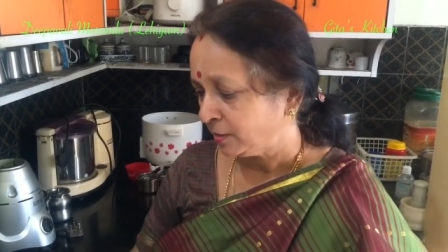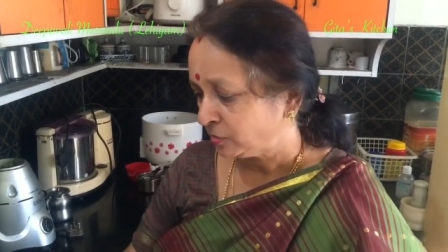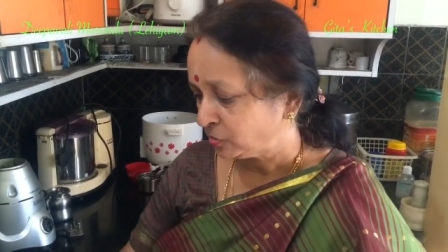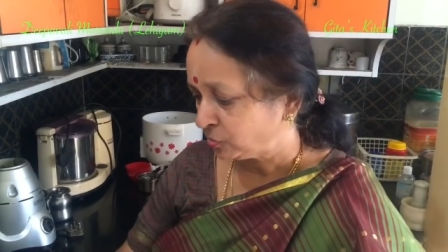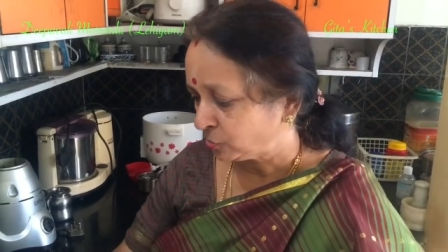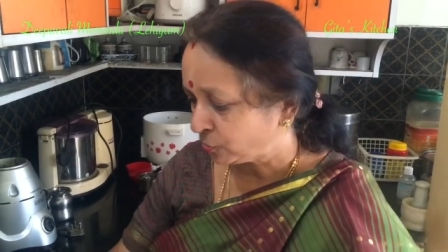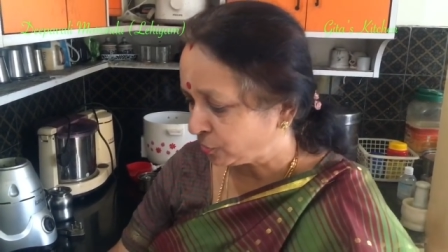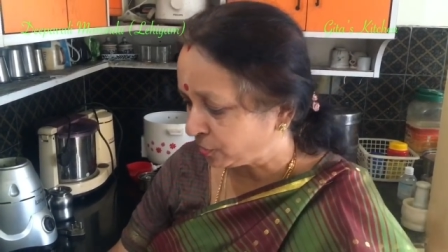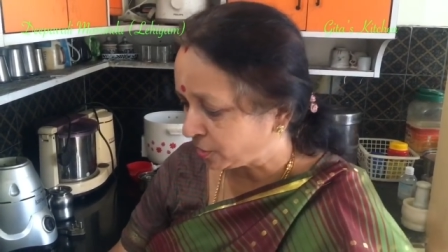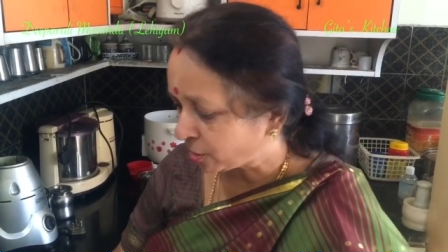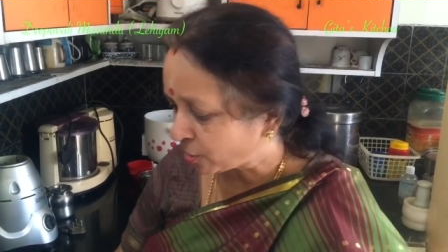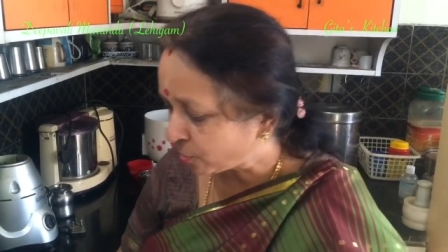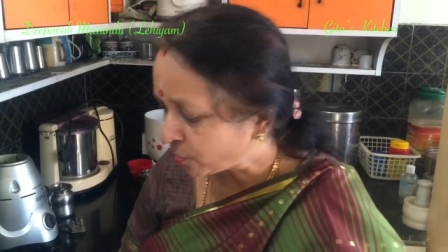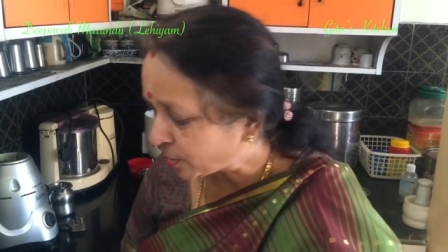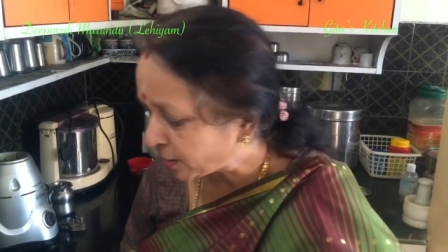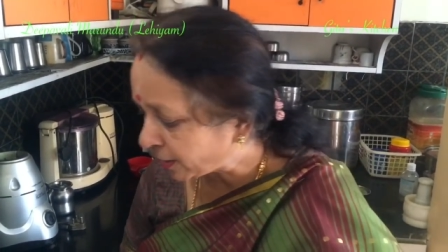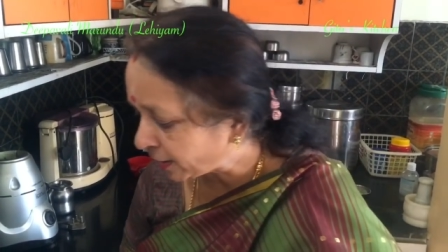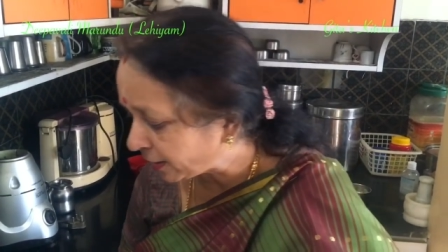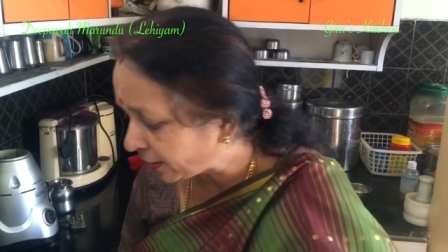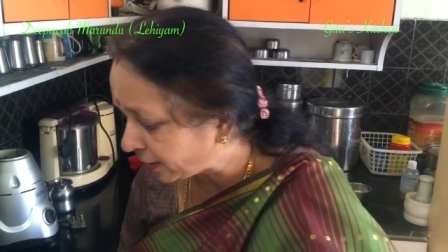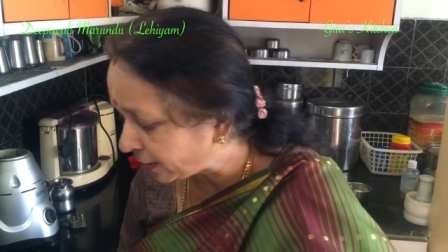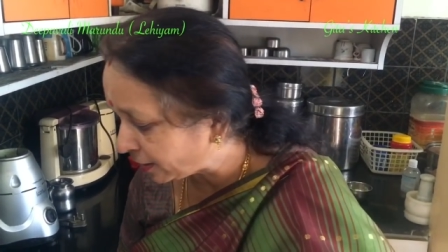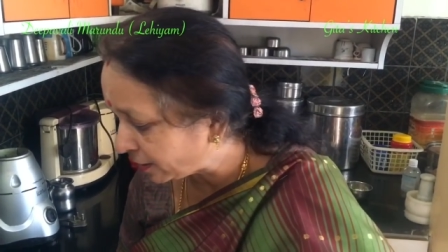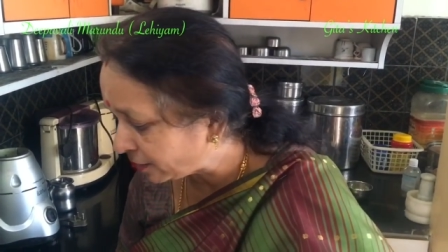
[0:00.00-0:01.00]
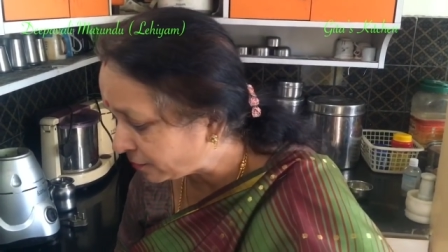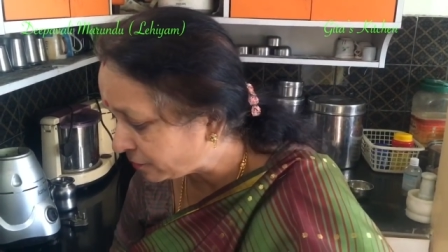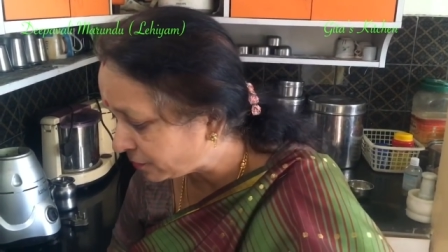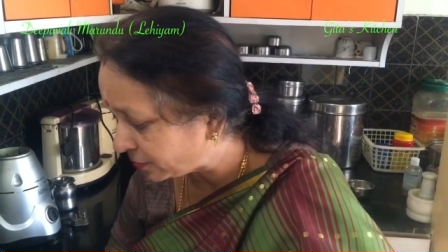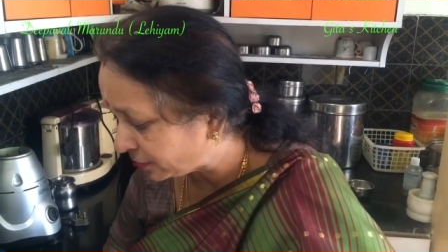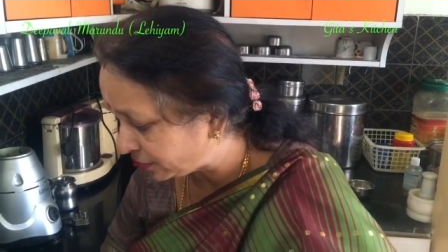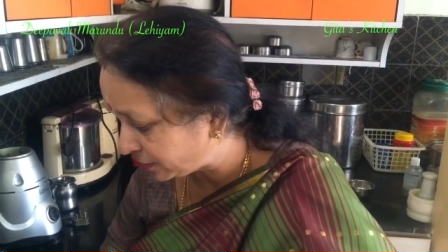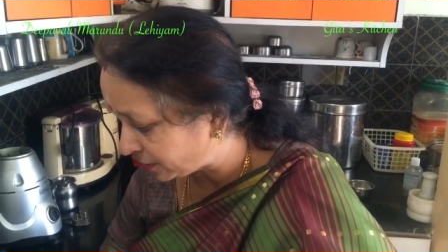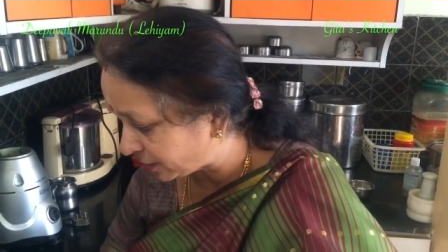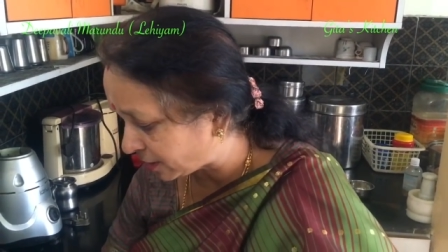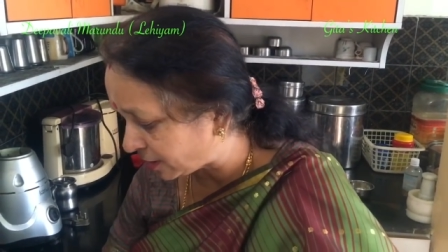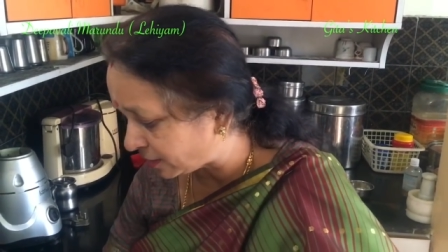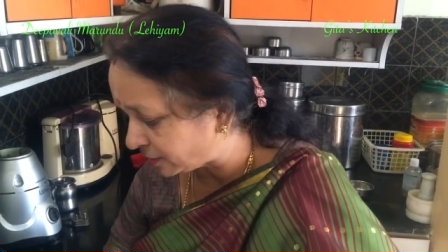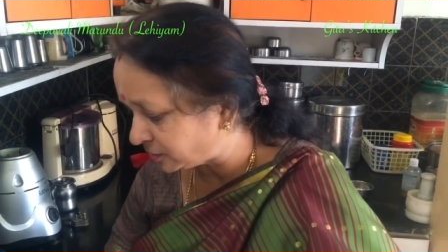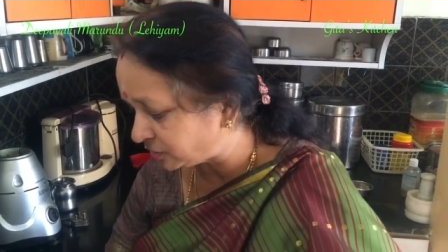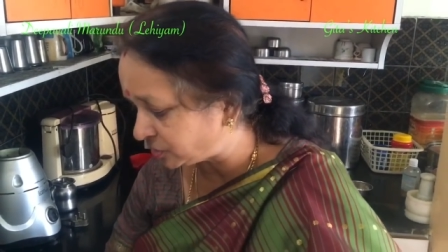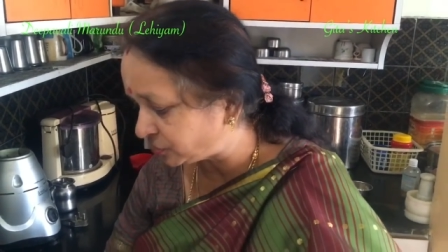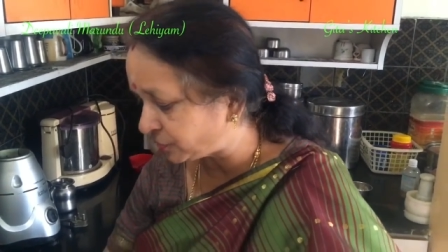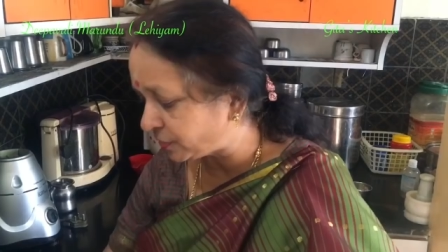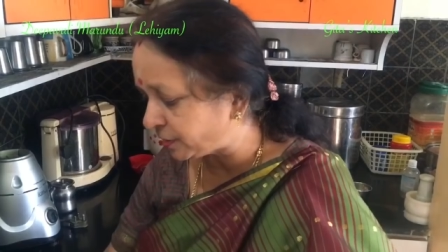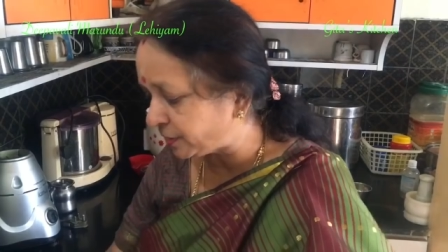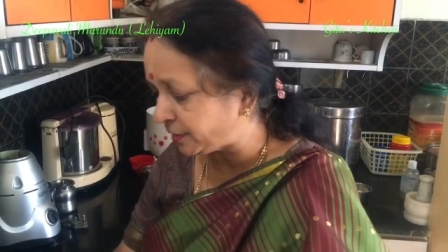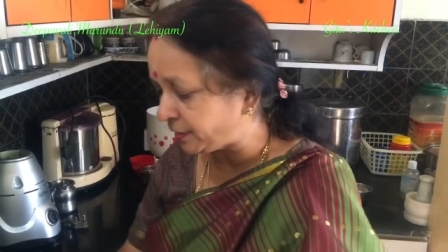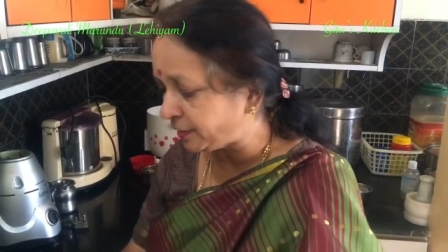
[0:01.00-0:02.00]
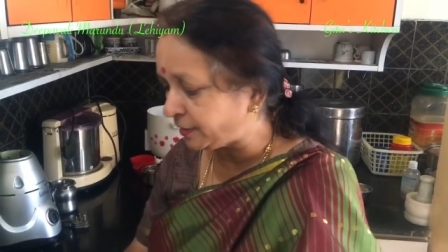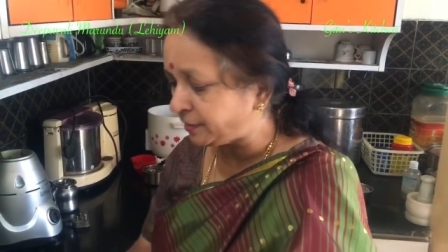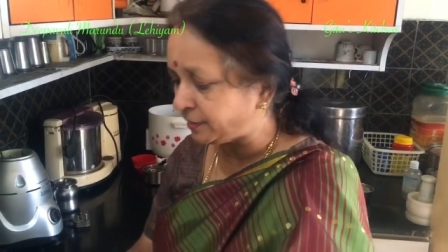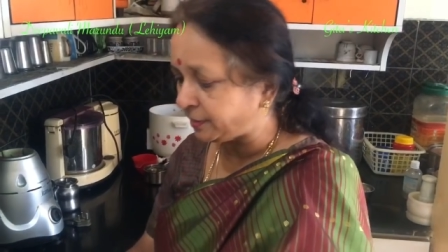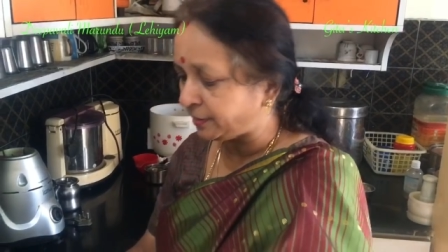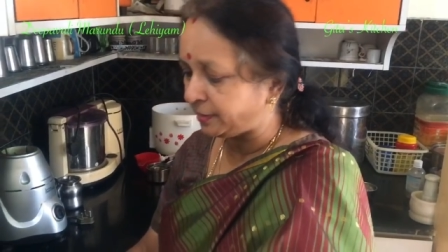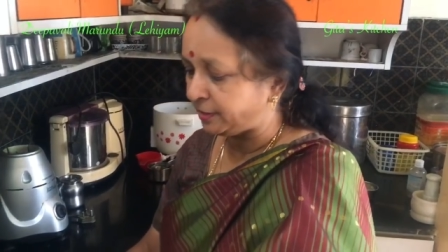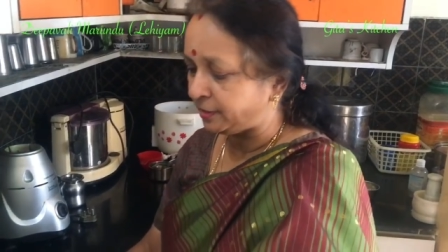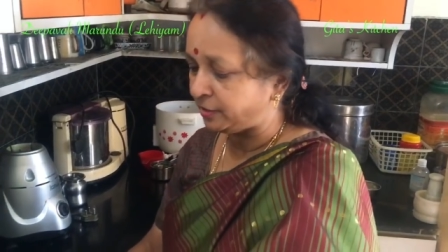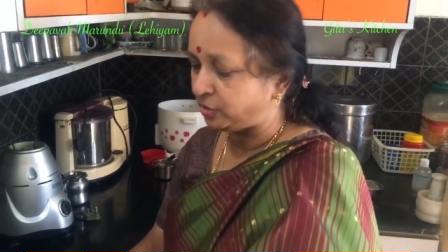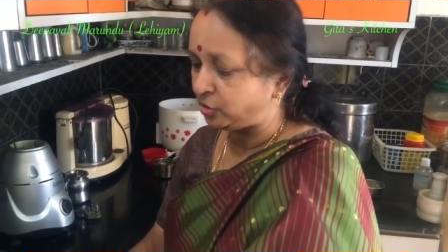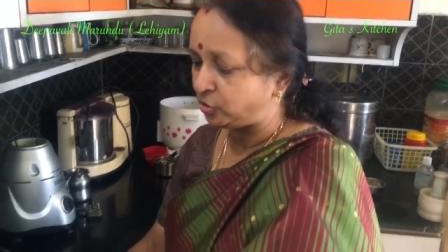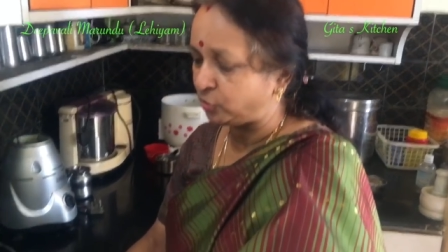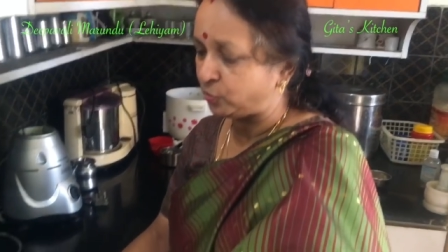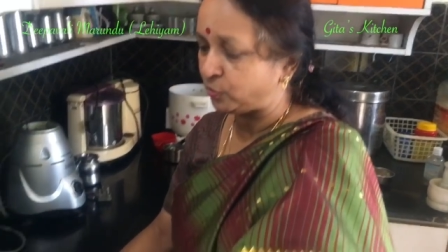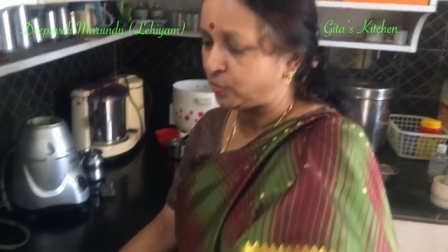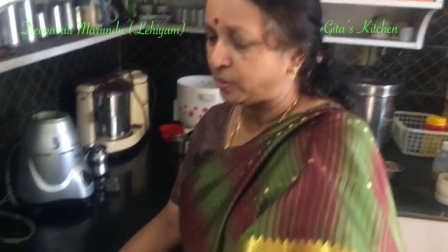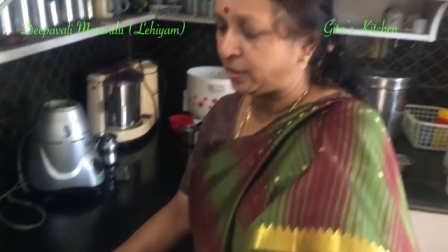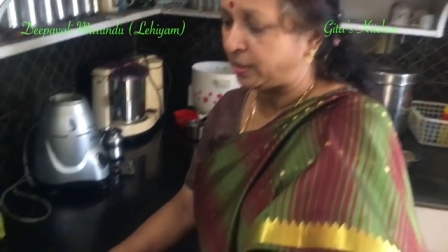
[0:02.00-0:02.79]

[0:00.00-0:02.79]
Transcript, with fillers: So now I have transferred it into